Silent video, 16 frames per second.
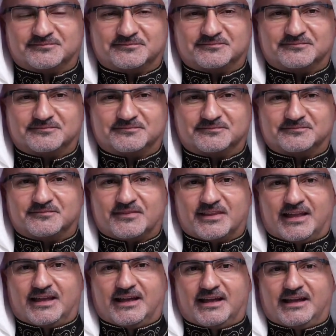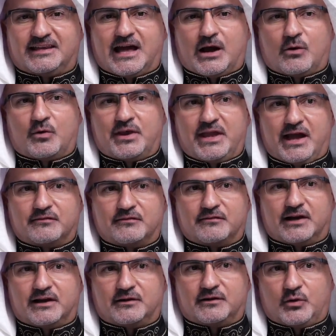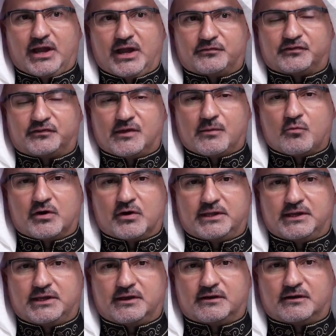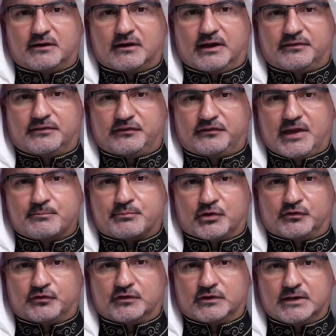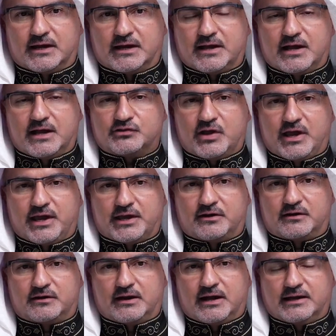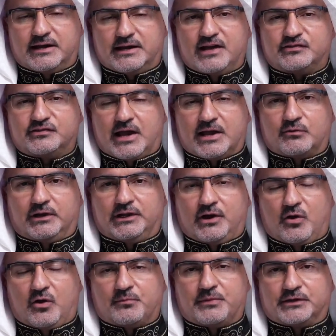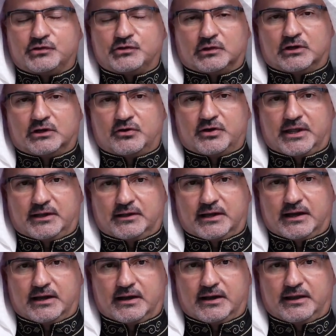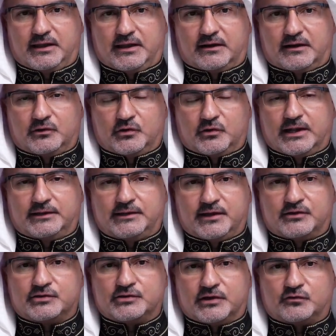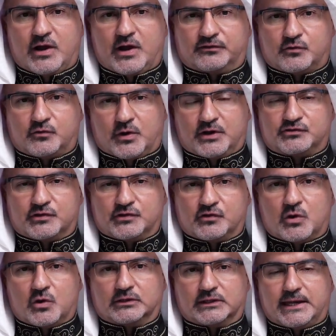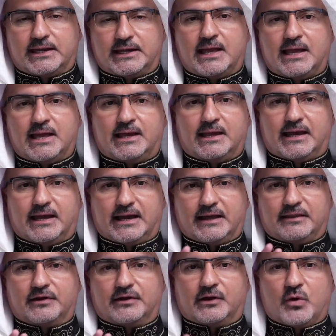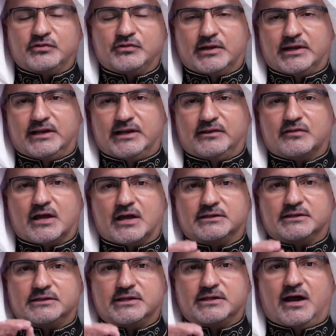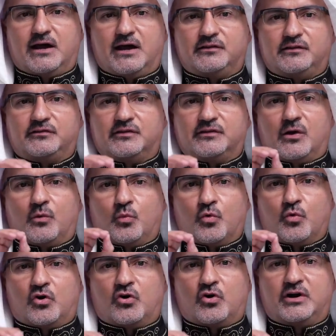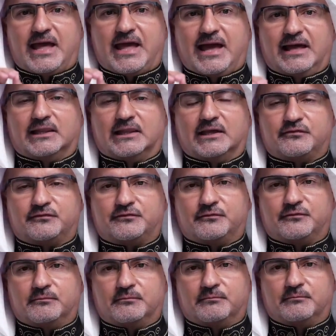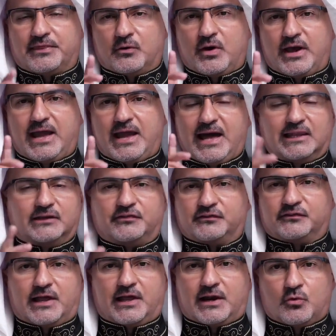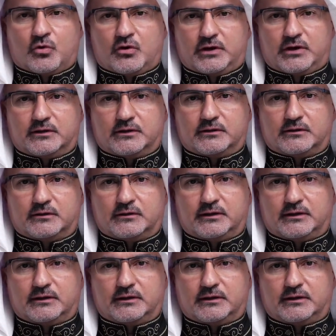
but you know. Now we have a uh, we have someone here, uh, the same person, Akash Hayter. Akash, I really hope that you're learning uh, here. You're not here just to ask questions only. Uh, the question is, does word alif? By the way, alif is not a word;